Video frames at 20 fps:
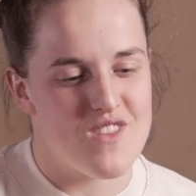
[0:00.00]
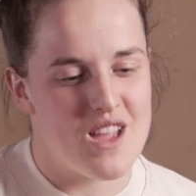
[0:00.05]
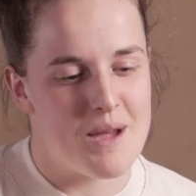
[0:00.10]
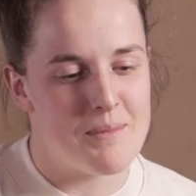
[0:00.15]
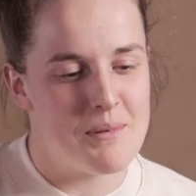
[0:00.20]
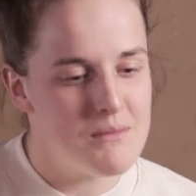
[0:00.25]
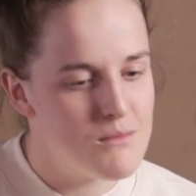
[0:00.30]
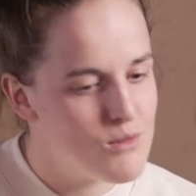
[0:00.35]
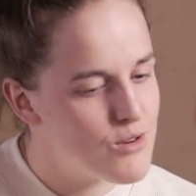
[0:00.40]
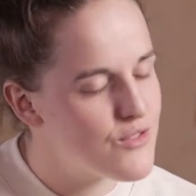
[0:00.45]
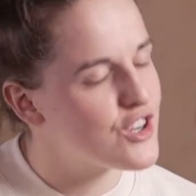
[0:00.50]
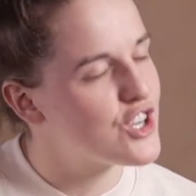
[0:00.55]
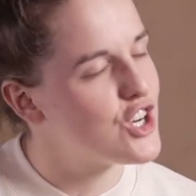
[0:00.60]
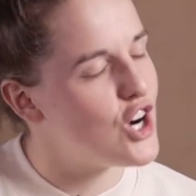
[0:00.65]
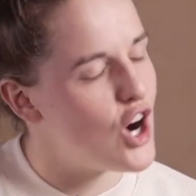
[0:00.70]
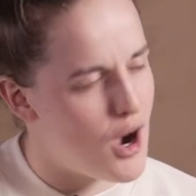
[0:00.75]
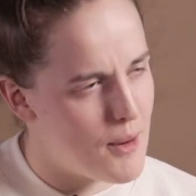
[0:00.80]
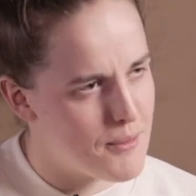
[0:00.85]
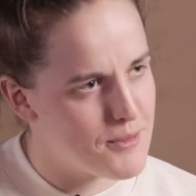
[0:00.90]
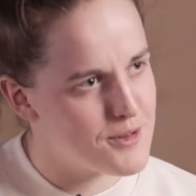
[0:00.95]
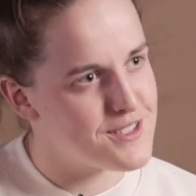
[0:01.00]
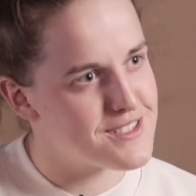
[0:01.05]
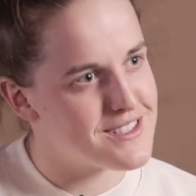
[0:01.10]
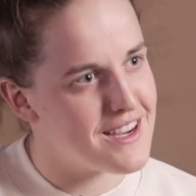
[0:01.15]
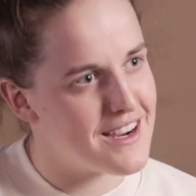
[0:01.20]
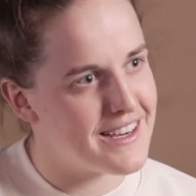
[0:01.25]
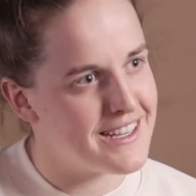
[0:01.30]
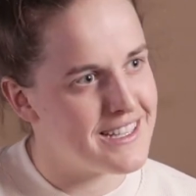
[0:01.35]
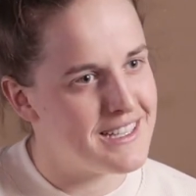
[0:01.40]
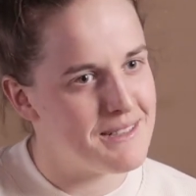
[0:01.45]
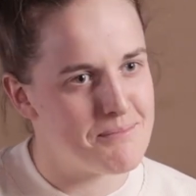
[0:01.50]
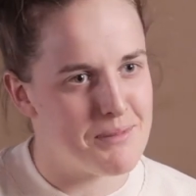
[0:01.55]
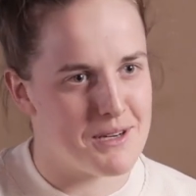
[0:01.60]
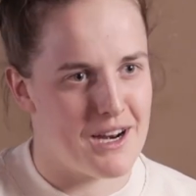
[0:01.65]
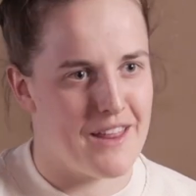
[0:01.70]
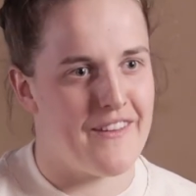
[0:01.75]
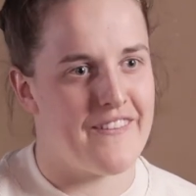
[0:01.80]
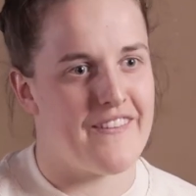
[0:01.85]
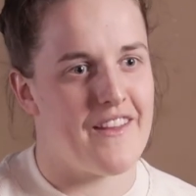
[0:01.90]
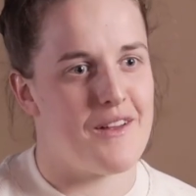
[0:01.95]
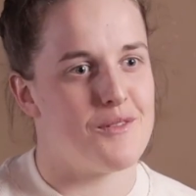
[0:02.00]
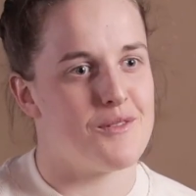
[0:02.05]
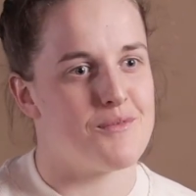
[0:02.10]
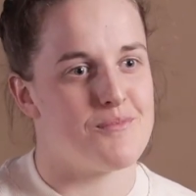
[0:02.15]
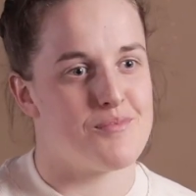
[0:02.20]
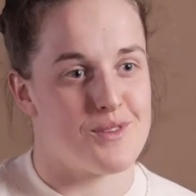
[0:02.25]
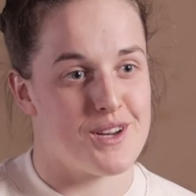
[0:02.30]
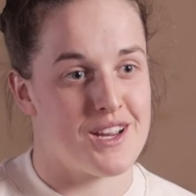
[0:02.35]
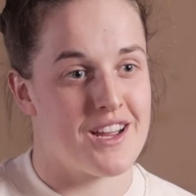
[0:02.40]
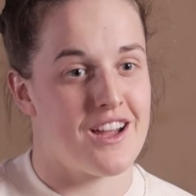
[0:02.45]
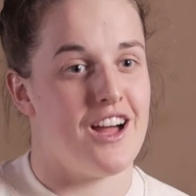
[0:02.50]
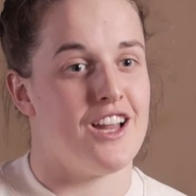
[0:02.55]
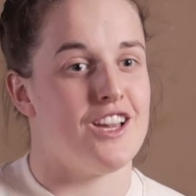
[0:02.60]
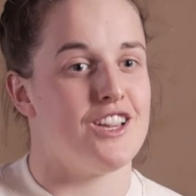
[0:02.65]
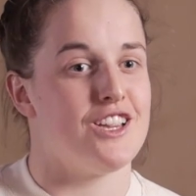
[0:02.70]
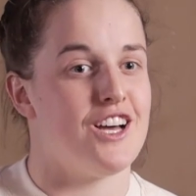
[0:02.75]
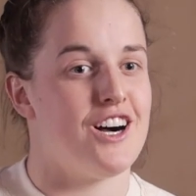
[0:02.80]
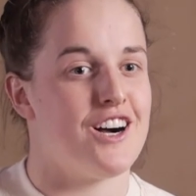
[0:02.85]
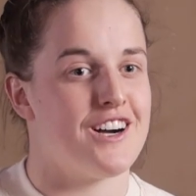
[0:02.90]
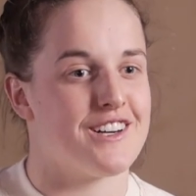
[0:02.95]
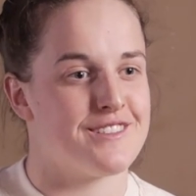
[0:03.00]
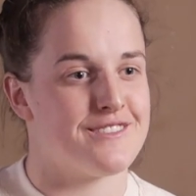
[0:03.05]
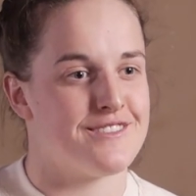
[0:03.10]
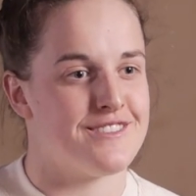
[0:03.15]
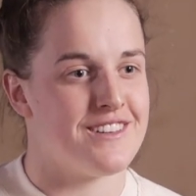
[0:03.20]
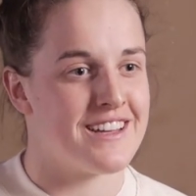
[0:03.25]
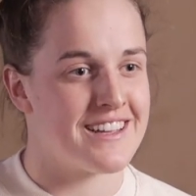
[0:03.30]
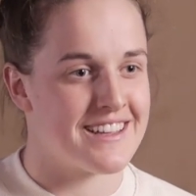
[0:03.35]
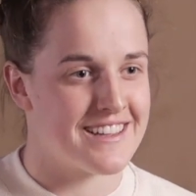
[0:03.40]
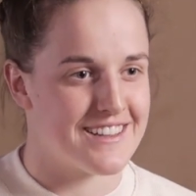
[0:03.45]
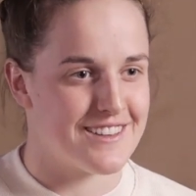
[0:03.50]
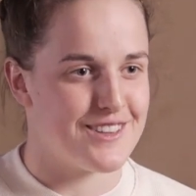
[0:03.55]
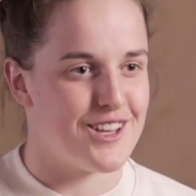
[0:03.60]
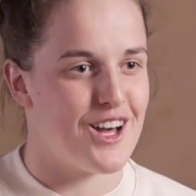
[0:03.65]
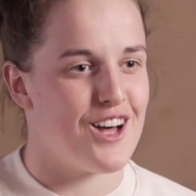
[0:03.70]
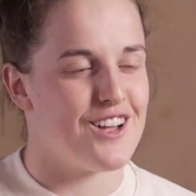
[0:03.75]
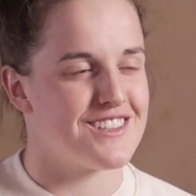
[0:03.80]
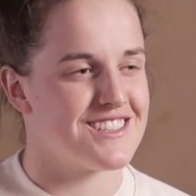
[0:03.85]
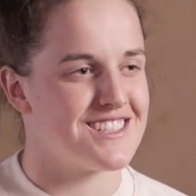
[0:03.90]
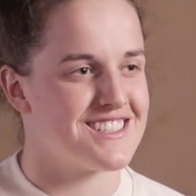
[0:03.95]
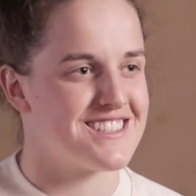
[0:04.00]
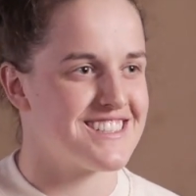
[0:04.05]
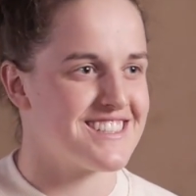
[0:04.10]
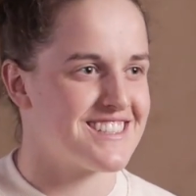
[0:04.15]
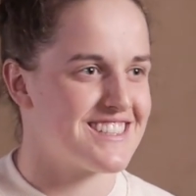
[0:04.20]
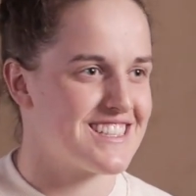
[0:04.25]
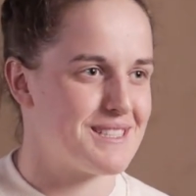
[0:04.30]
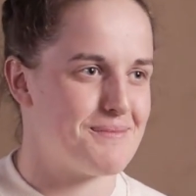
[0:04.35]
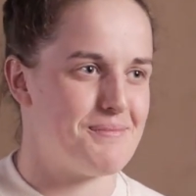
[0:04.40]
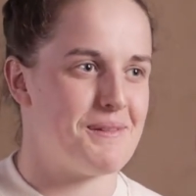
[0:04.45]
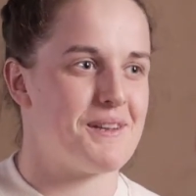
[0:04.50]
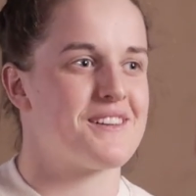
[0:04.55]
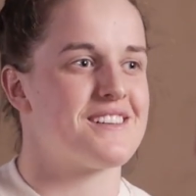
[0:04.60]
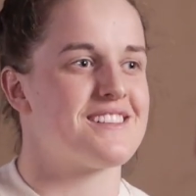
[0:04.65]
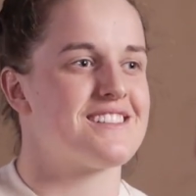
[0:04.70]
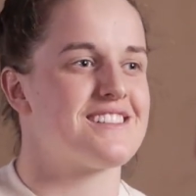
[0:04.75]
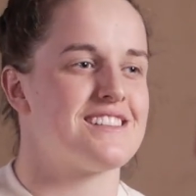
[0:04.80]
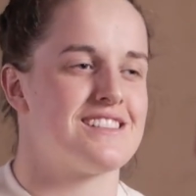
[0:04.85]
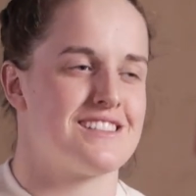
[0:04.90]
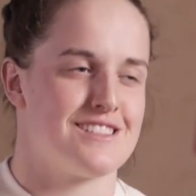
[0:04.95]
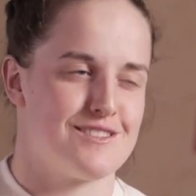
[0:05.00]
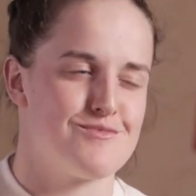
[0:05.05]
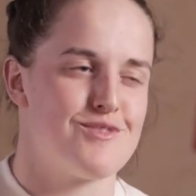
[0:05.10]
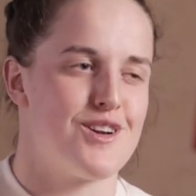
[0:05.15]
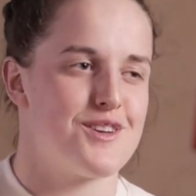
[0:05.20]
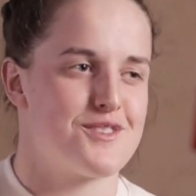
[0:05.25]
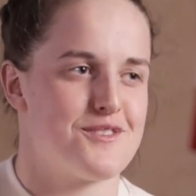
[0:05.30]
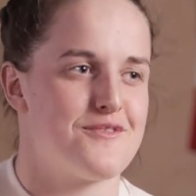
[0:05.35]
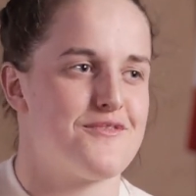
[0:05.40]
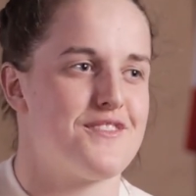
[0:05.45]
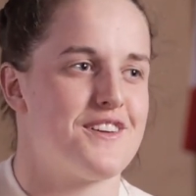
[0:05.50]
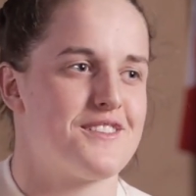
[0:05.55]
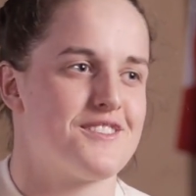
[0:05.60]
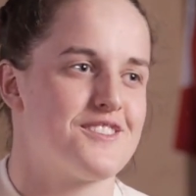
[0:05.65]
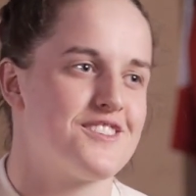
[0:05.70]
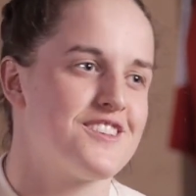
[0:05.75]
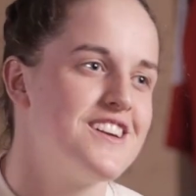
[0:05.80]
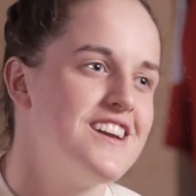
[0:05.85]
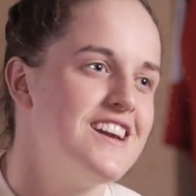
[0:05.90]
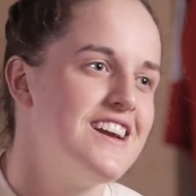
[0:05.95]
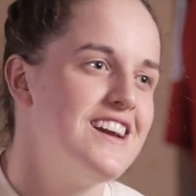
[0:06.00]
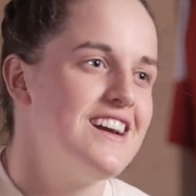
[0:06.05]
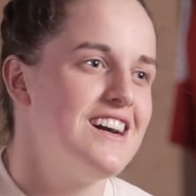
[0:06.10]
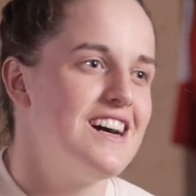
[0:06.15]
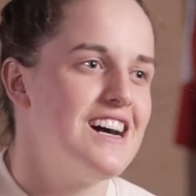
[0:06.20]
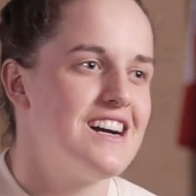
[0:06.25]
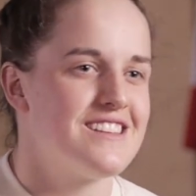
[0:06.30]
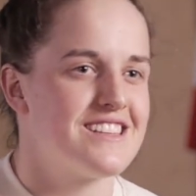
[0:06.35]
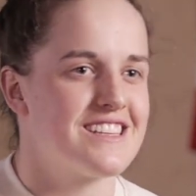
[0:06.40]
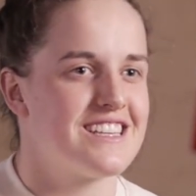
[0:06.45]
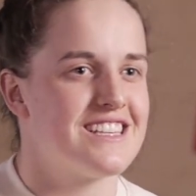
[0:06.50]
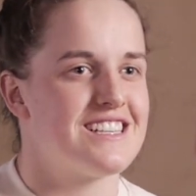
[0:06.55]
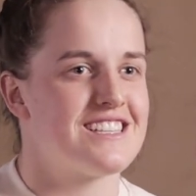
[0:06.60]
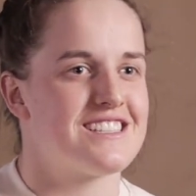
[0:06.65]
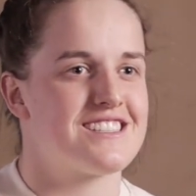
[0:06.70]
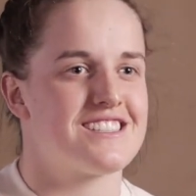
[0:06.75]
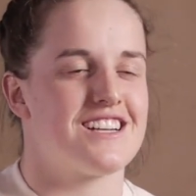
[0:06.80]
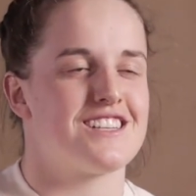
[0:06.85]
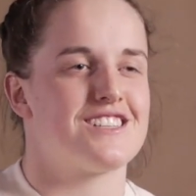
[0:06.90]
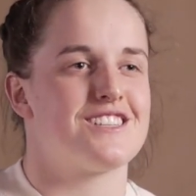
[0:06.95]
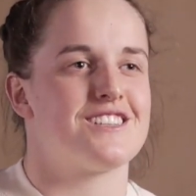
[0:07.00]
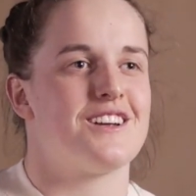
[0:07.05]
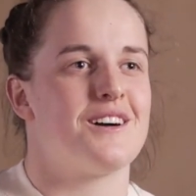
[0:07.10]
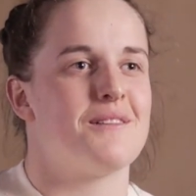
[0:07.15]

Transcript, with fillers: a bit more of a calmer side, but I think that would bring a lot of like knowledge and experience is Roger Federer. I think he's such an